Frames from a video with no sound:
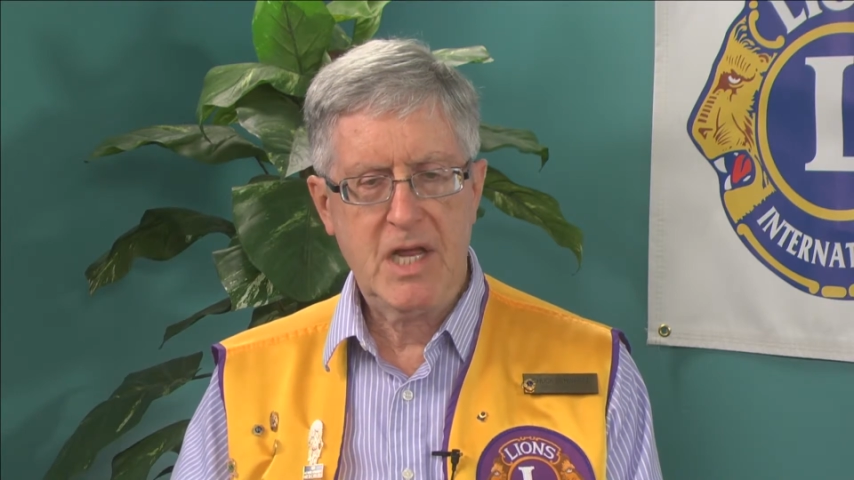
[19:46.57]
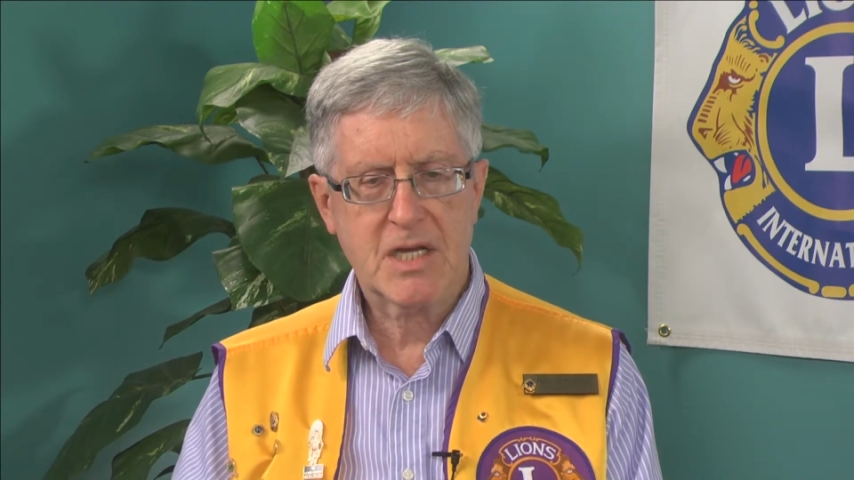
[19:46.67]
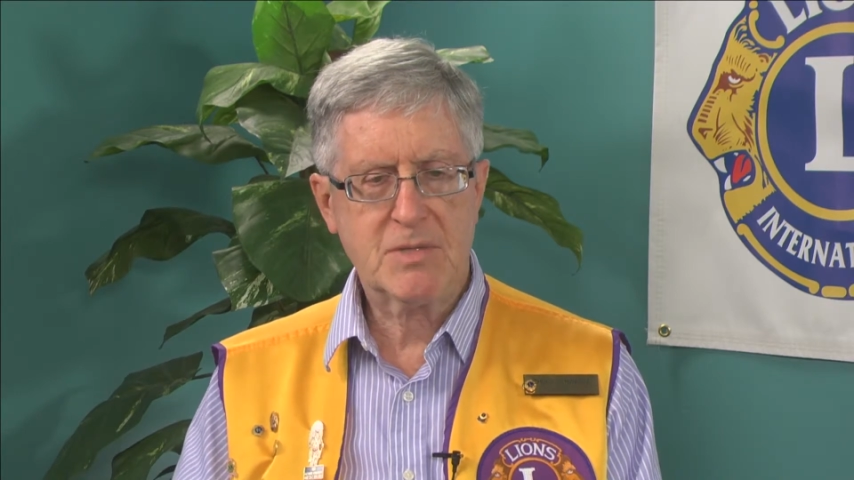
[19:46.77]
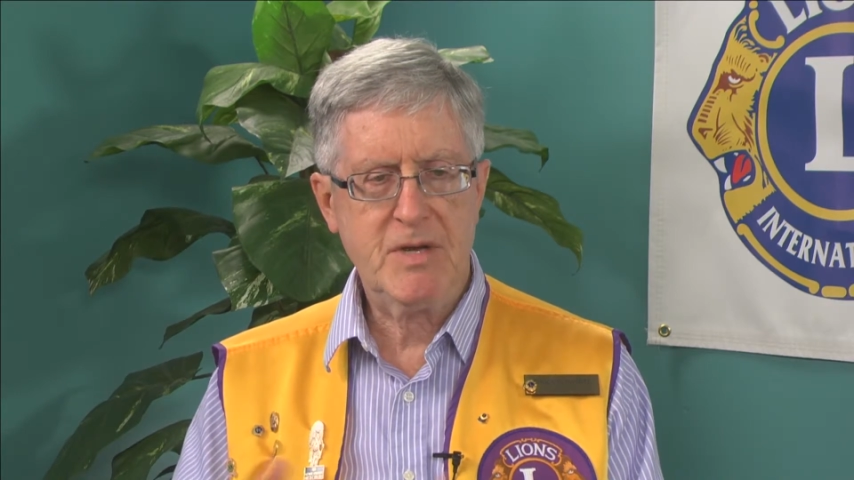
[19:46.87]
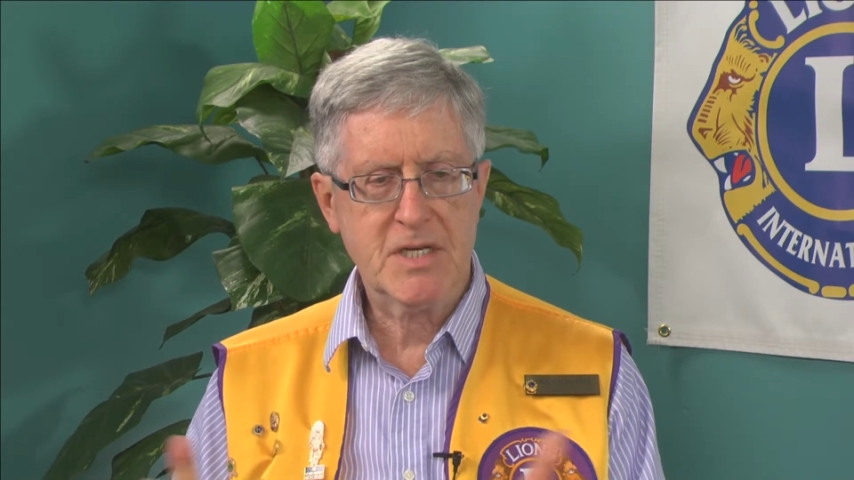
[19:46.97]

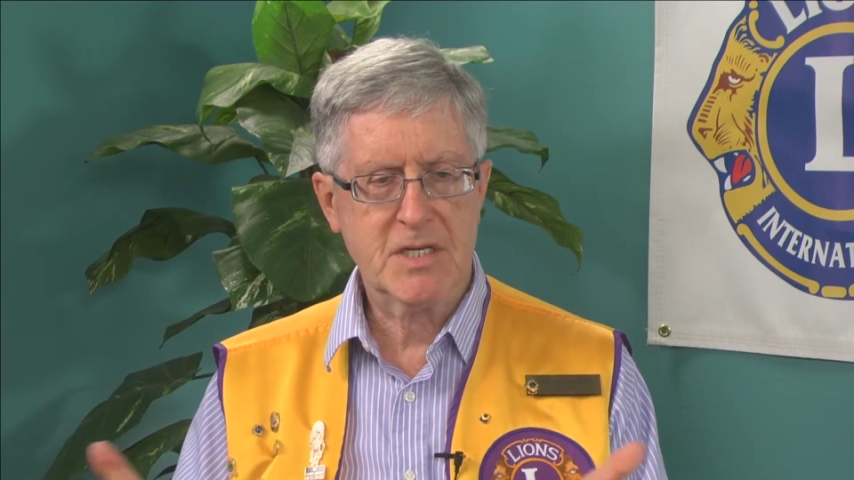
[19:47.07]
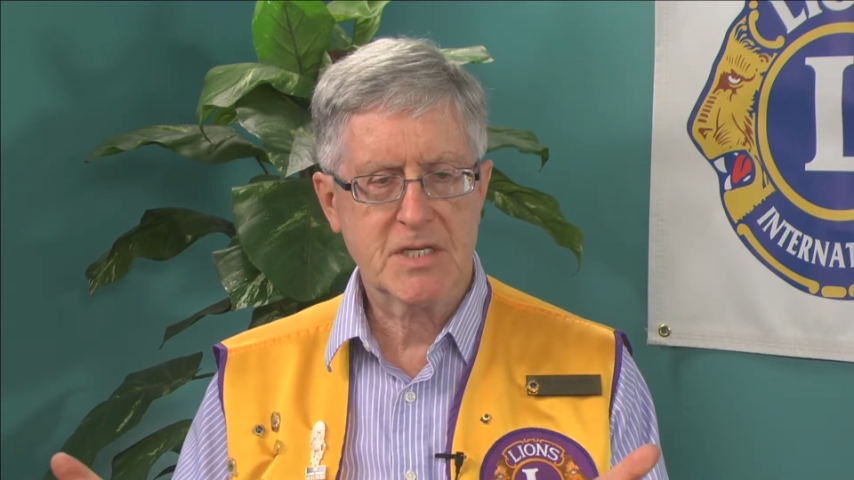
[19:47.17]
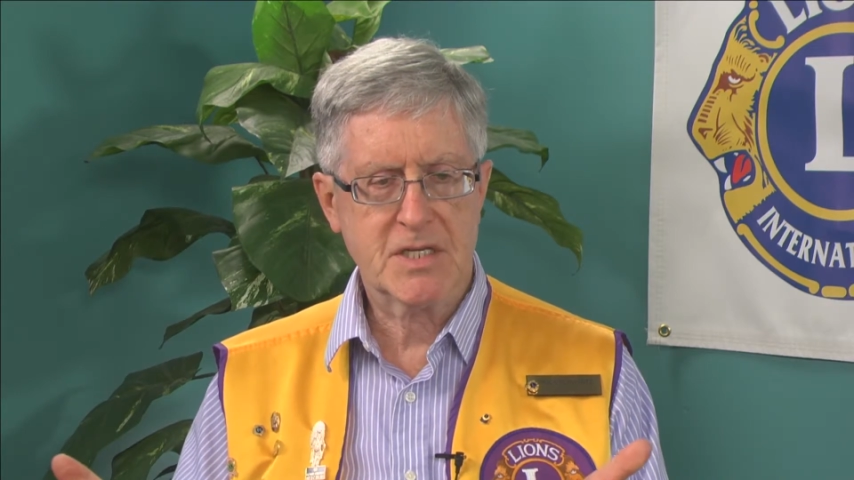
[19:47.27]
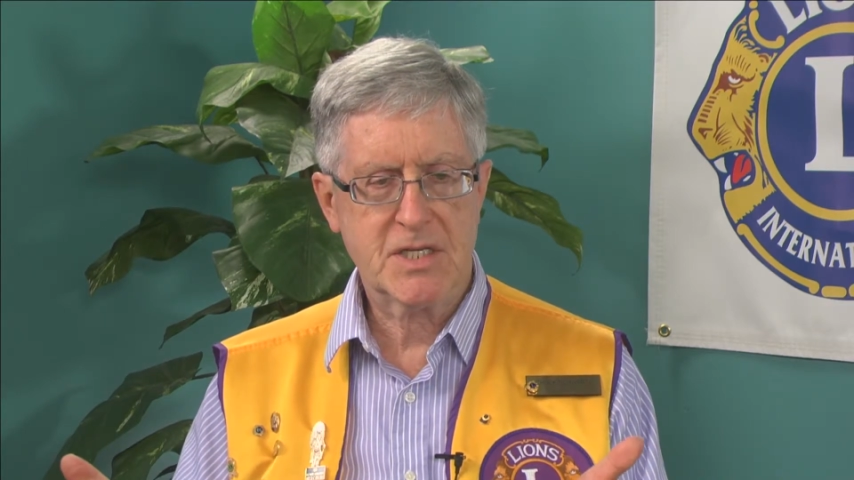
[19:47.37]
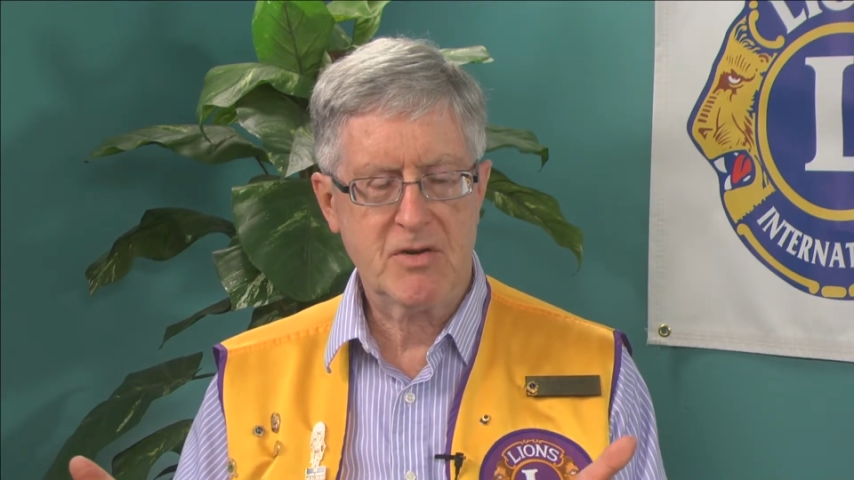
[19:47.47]
expenses
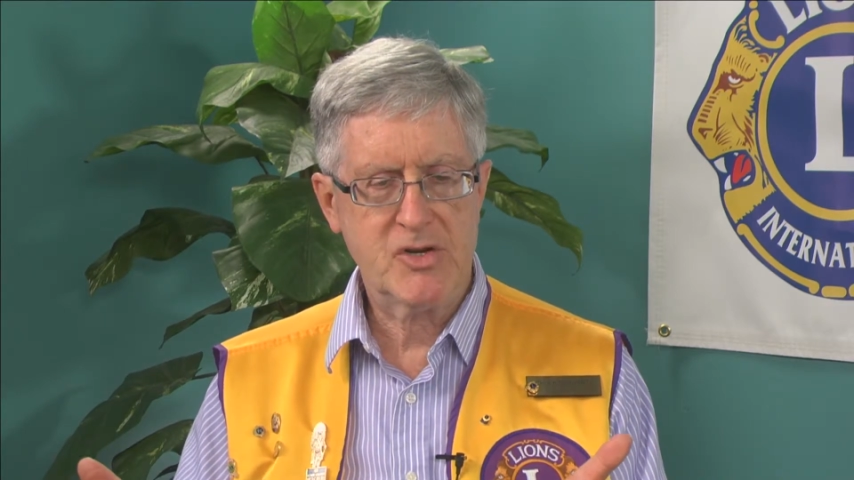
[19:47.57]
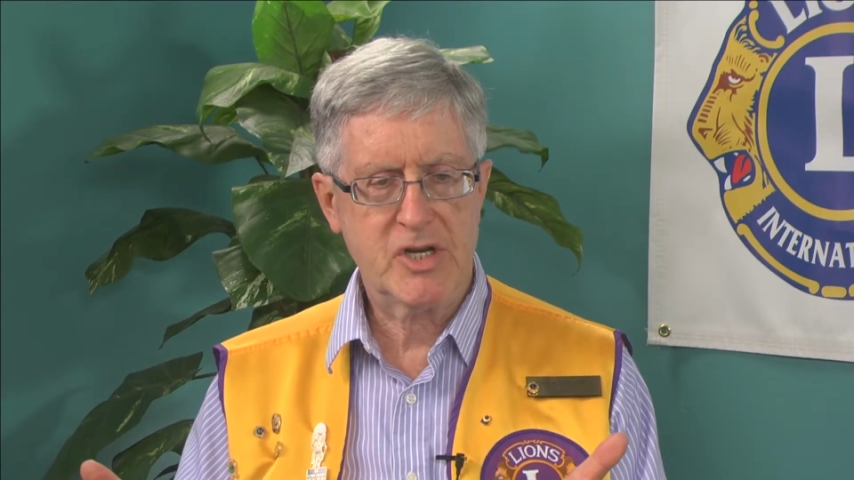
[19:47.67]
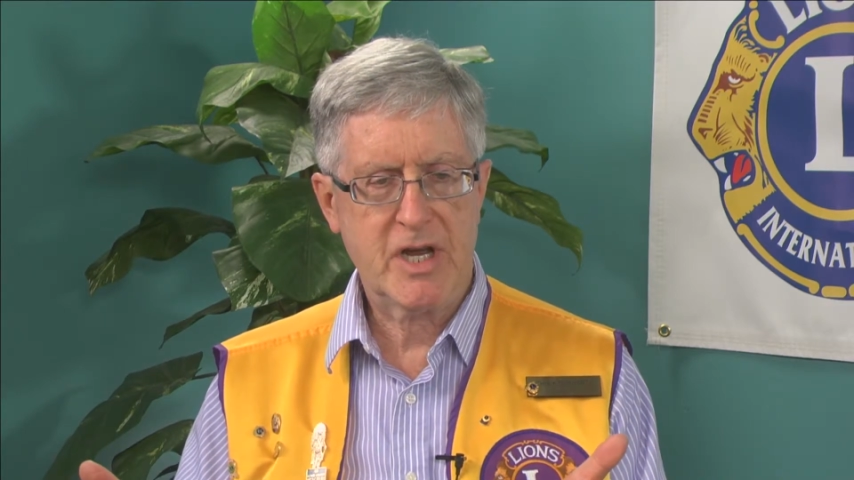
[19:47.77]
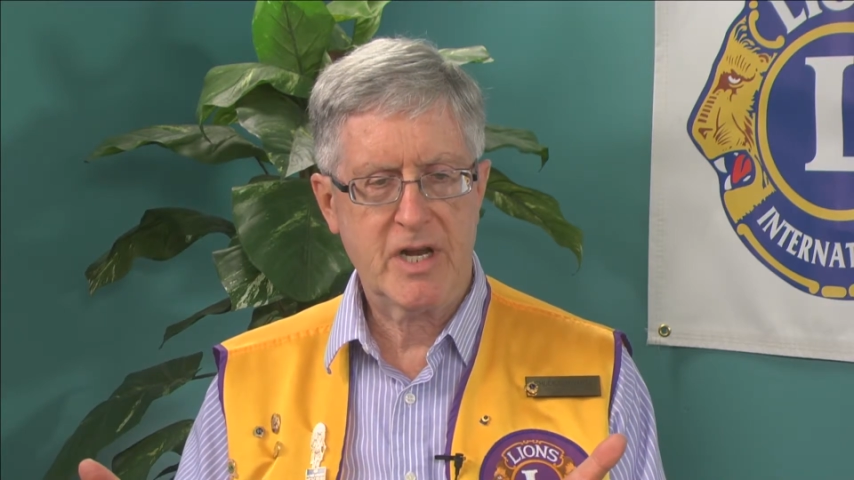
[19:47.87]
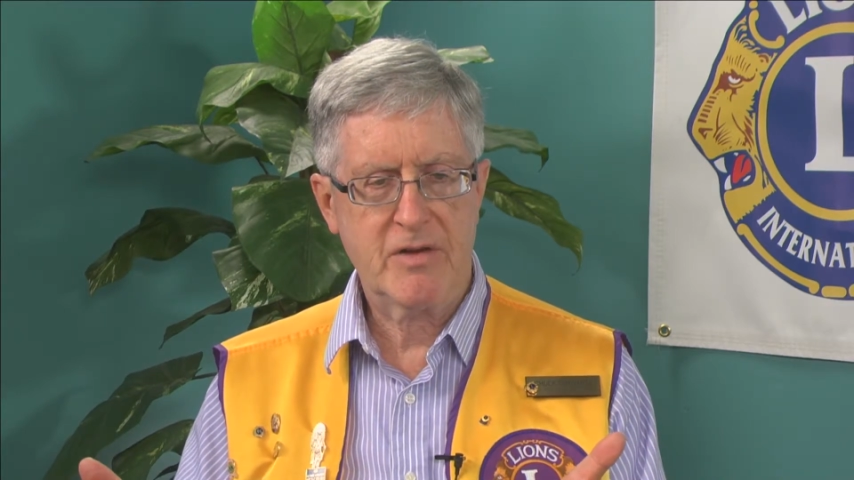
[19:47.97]

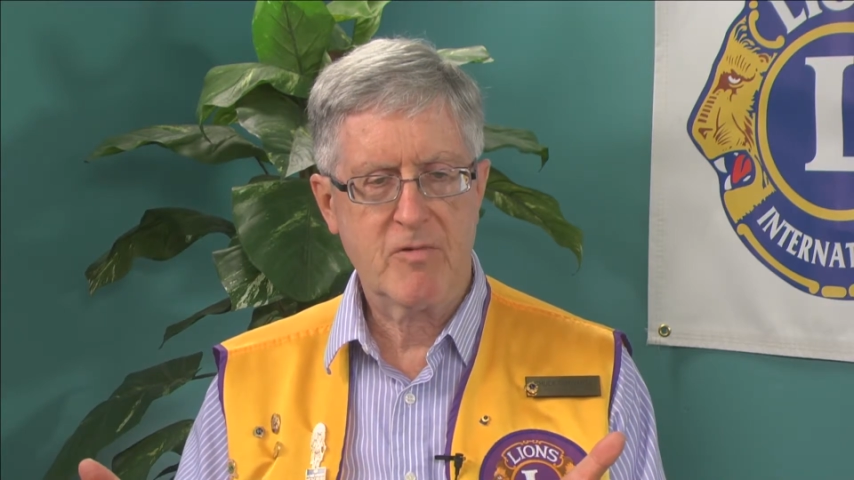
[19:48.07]
associated